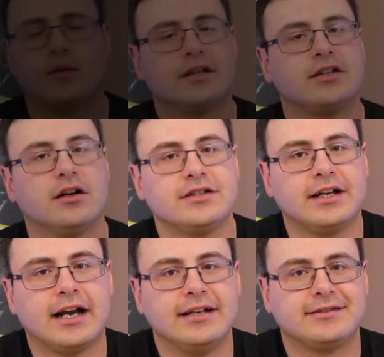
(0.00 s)
I want to talk to you
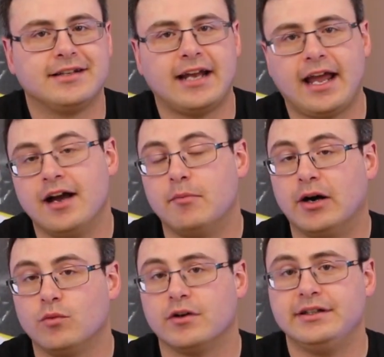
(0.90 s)
guys today
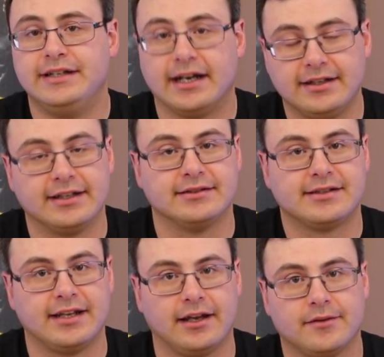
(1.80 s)
about
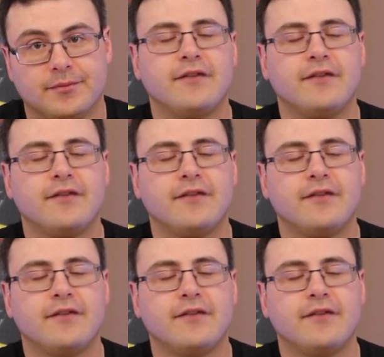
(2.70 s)
redundancy.